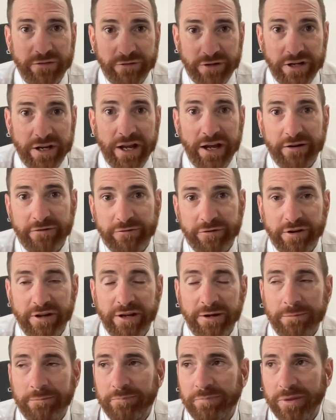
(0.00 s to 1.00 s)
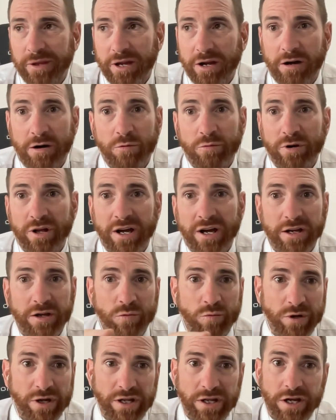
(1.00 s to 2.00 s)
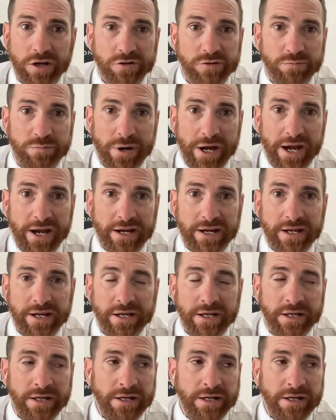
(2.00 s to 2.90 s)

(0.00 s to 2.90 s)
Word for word: even now for him, I would argue when he goes back,